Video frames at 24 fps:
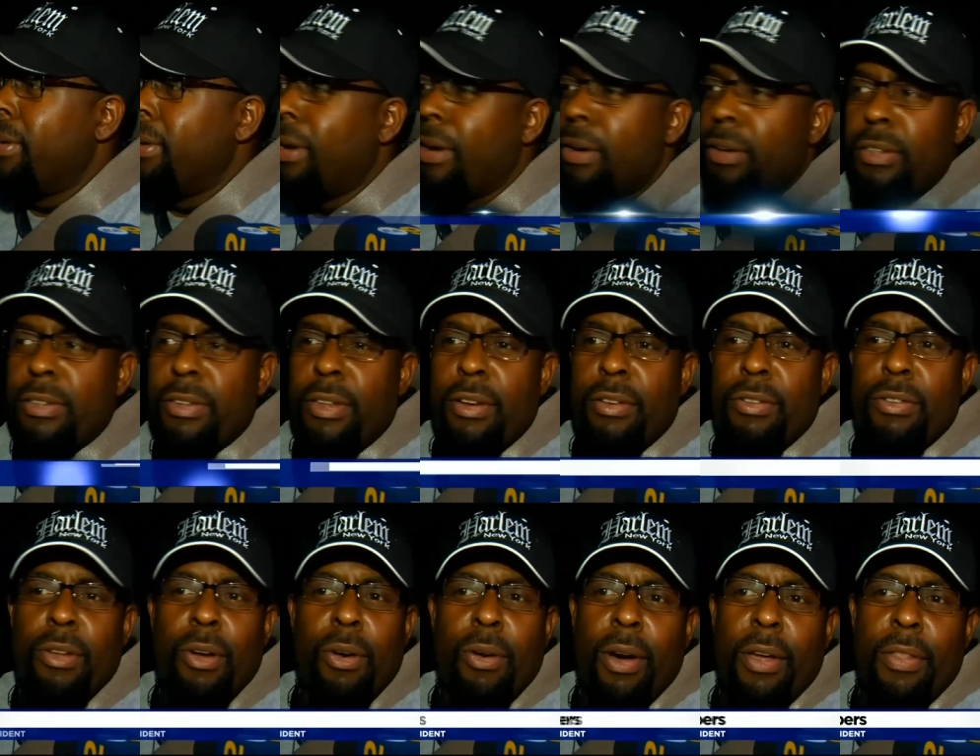you know, because
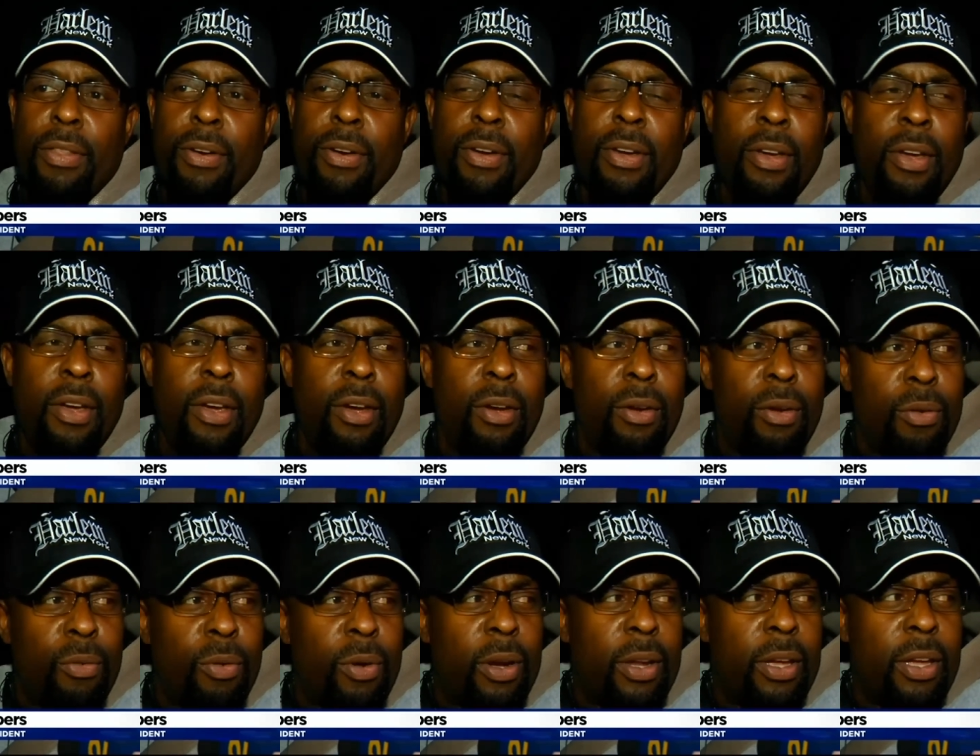there's no other
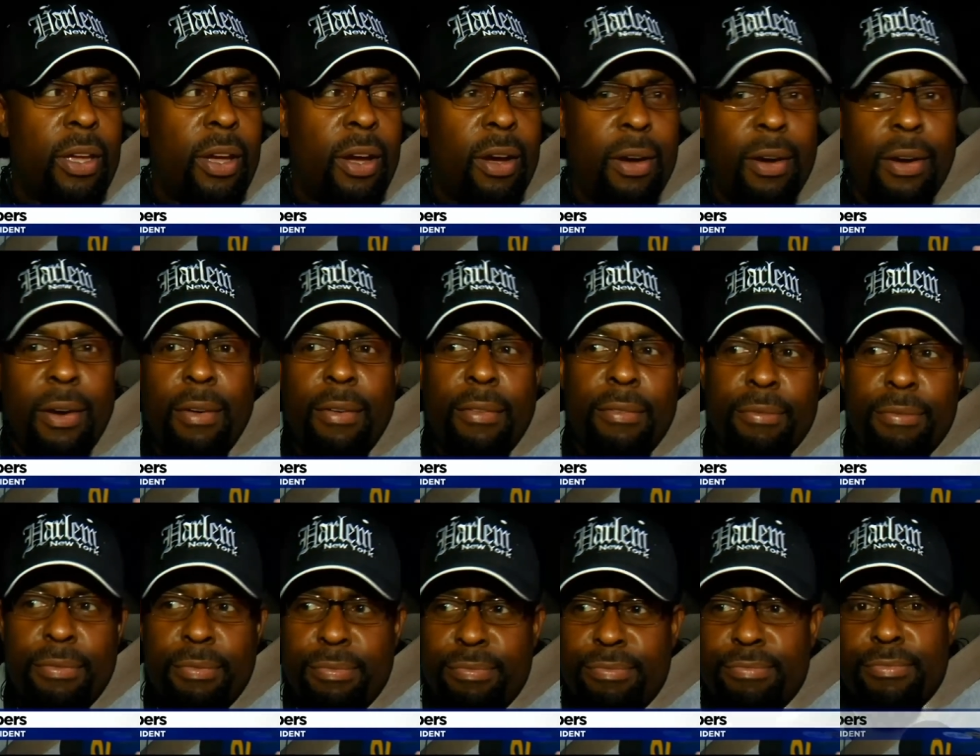really uh,
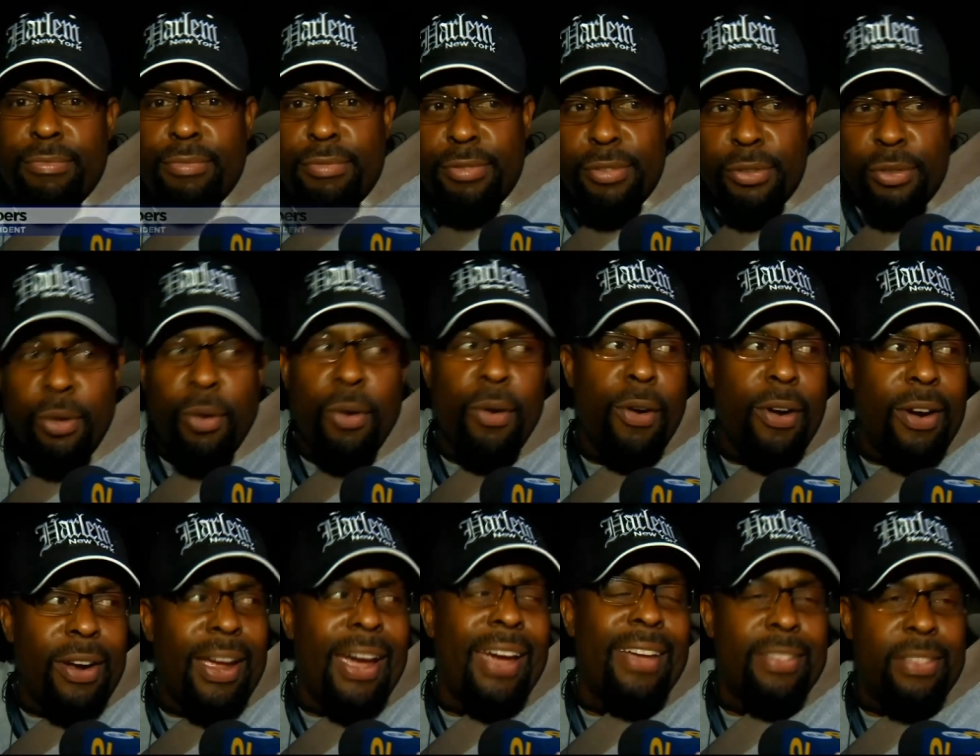
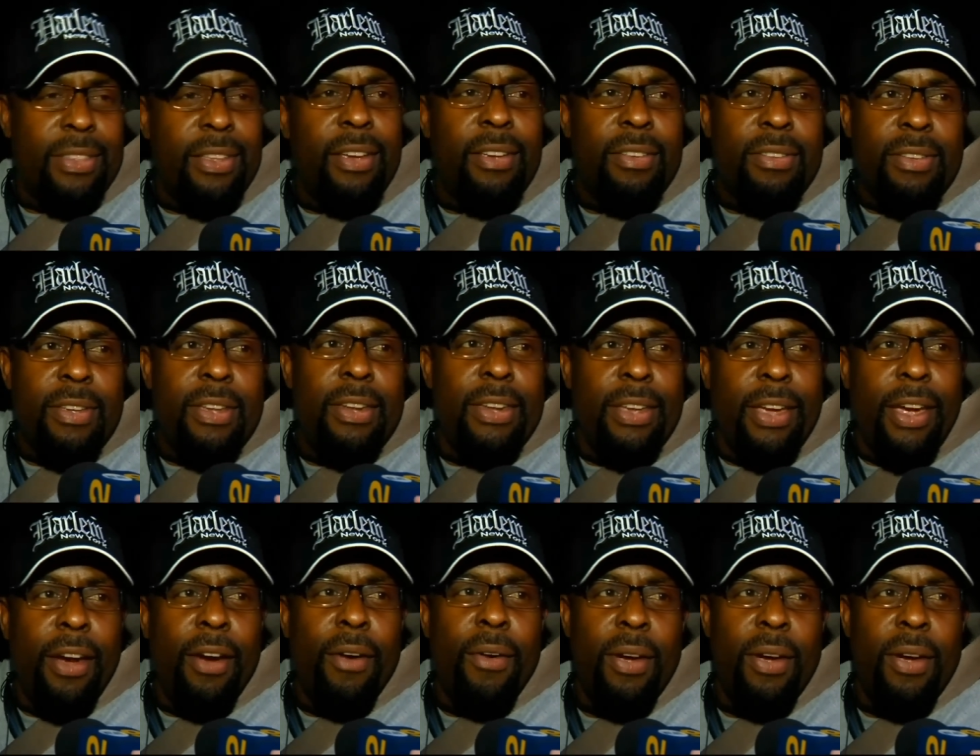store like this in the